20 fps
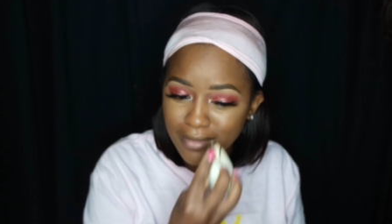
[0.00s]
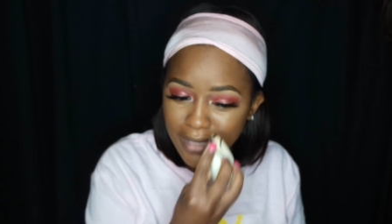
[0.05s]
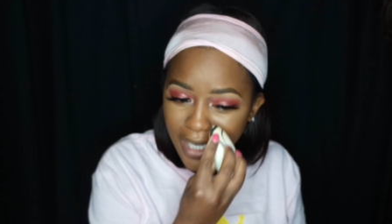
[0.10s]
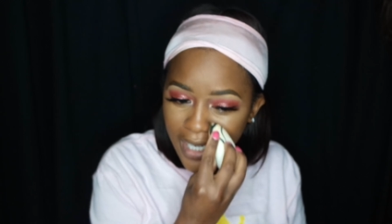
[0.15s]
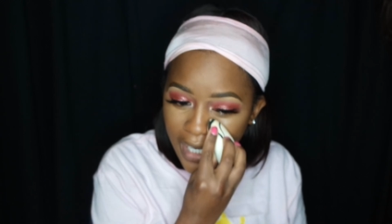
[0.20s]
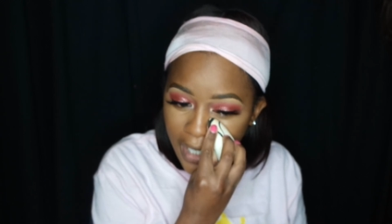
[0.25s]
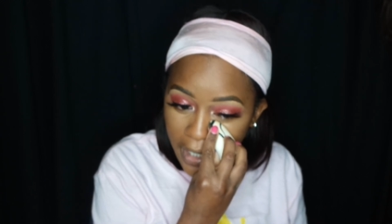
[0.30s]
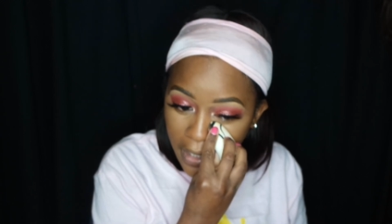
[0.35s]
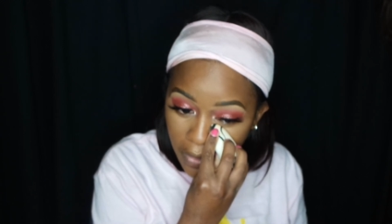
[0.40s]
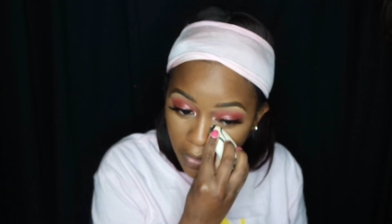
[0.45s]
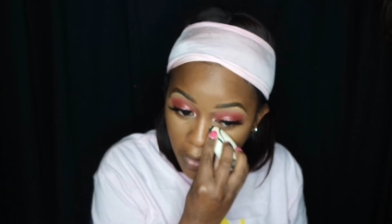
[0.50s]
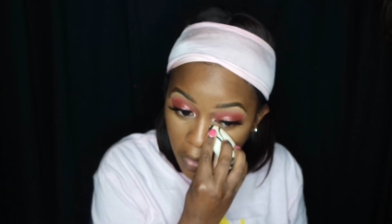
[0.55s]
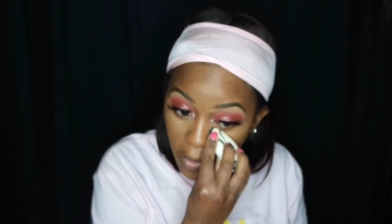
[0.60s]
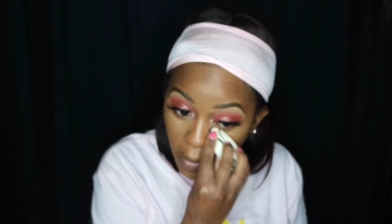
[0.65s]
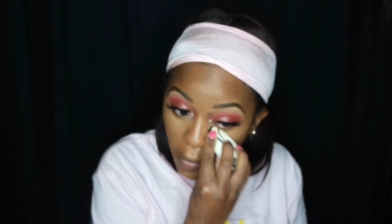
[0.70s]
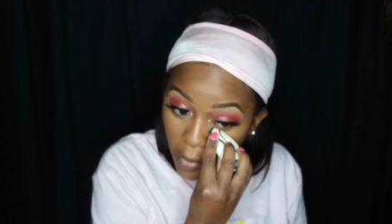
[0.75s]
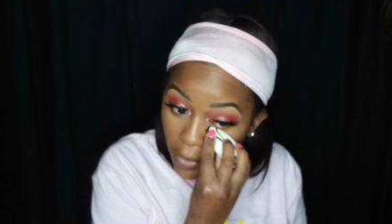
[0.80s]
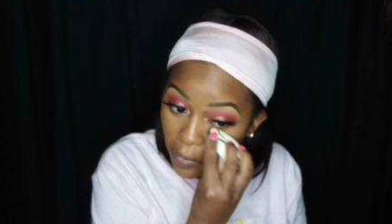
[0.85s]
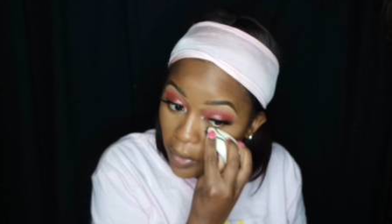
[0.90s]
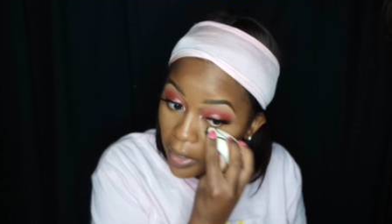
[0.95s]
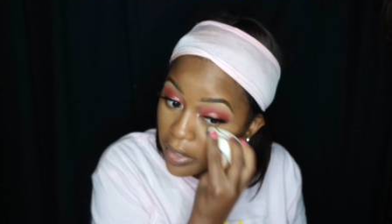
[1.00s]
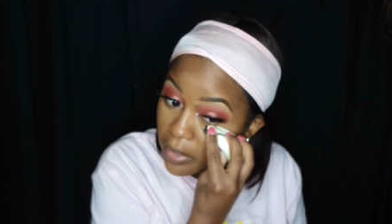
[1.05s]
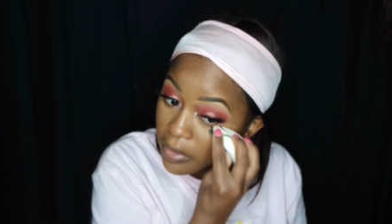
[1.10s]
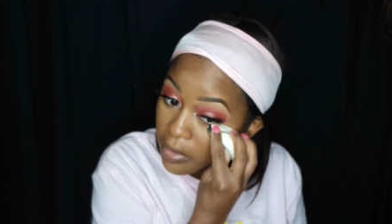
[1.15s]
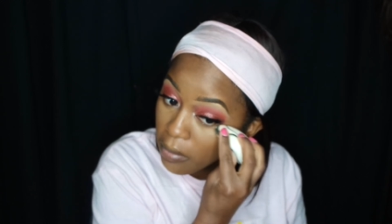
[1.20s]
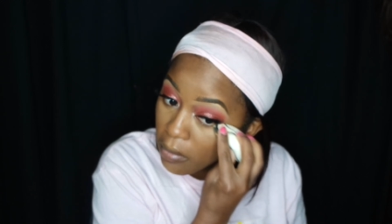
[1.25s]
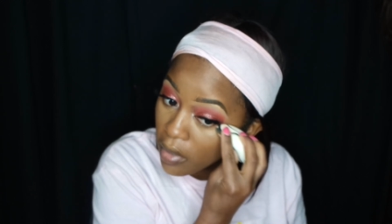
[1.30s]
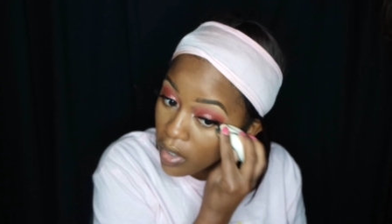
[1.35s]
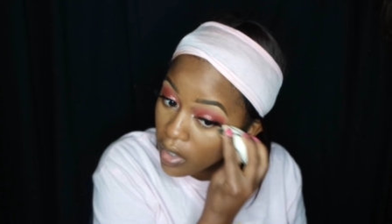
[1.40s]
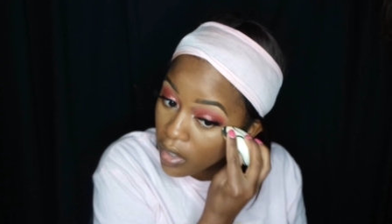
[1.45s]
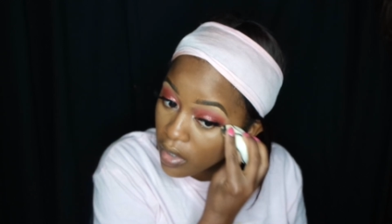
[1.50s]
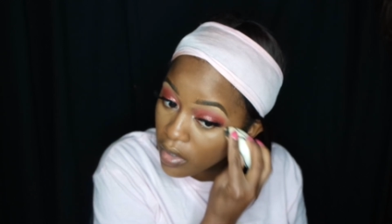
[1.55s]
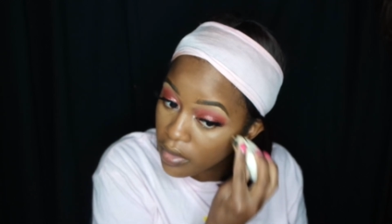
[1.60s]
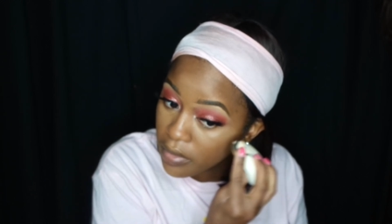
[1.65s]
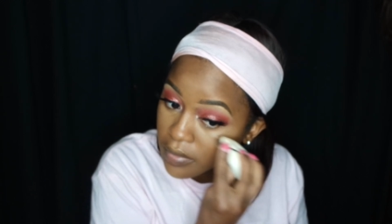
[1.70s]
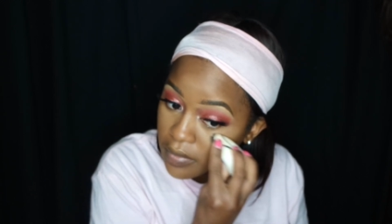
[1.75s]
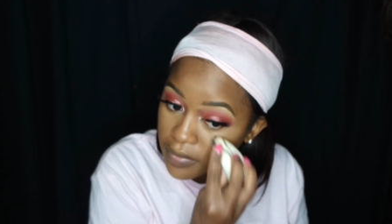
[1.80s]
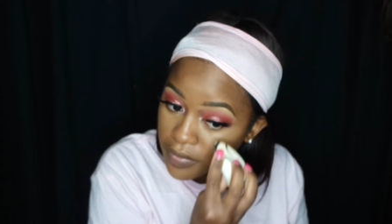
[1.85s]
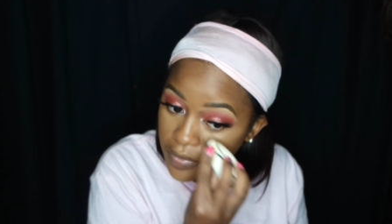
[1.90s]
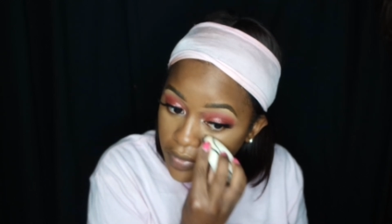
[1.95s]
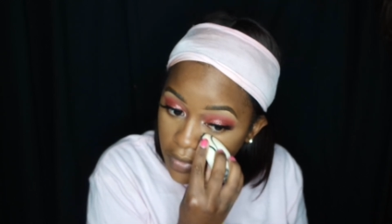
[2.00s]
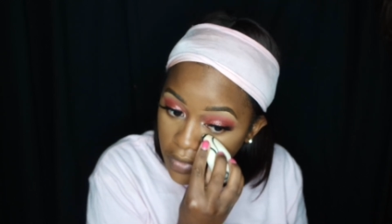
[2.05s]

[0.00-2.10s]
I'm like, I can't do no more random